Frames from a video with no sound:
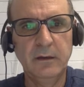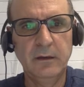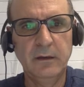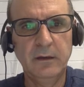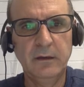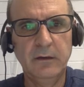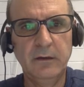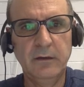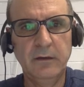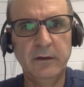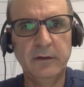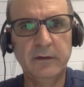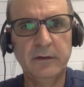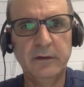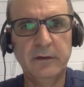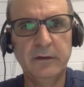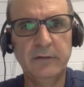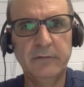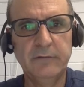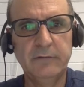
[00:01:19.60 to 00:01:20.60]
Alright,
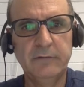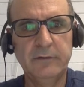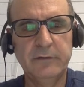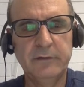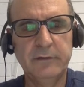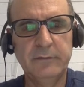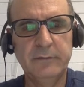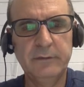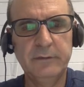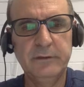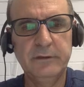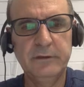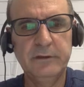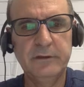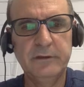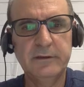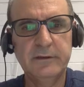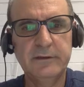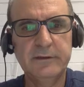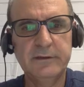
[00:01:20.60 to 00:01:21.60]
I've
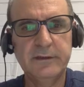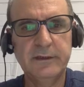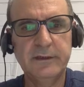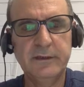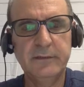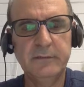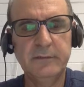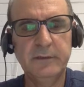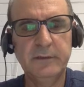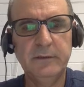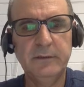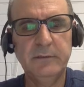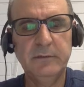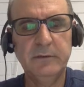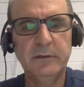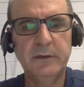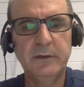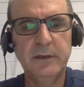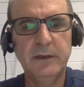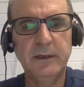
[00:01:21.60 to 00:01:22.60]
repeated the same
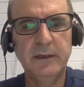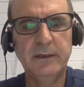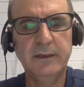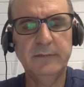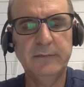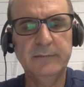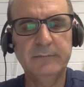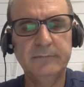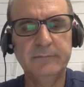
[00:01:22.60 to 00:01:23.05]
table here.